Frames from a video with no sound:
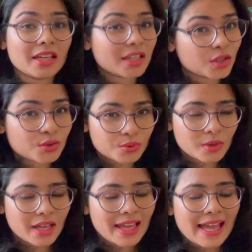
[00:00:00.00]
into.
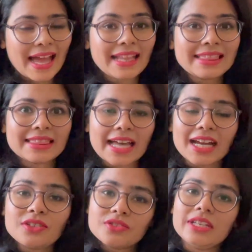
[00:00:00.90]
And
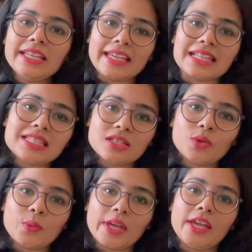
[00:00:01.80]
that really gets in
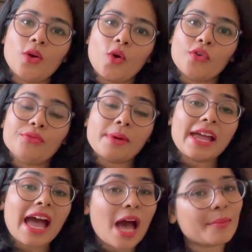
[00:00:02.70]
the way of my
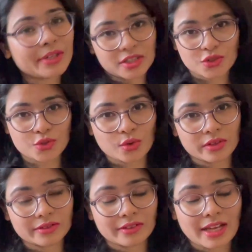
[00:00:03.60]
habit
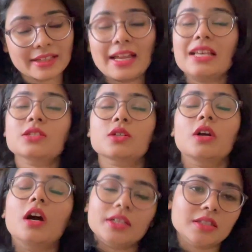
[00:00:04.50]
installer and has
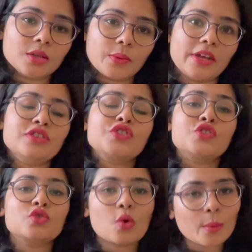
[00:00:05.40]
got in the way
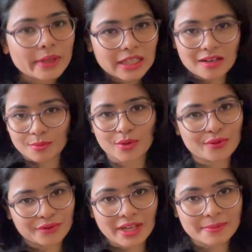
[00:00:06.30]
so many number
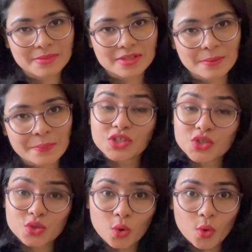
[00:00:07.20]
of times.
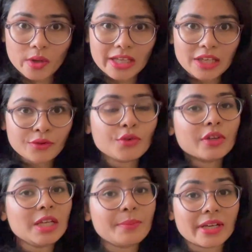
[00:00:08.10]
So if you
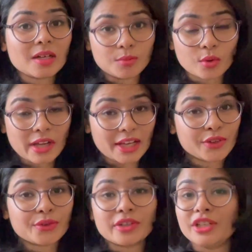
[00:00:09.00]
really pick a book and
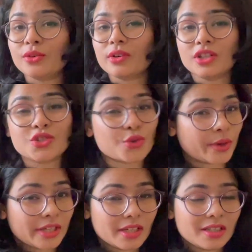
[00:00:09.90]
you're really not
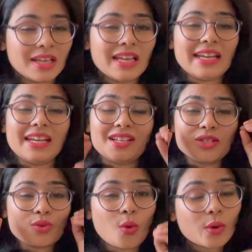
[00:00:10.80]
enjoying it, it
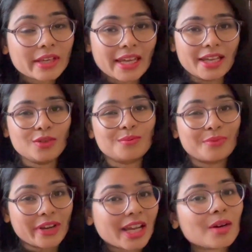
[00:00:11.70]
is okay to
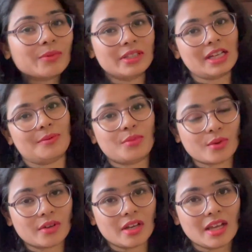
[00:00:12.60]
break up with that book.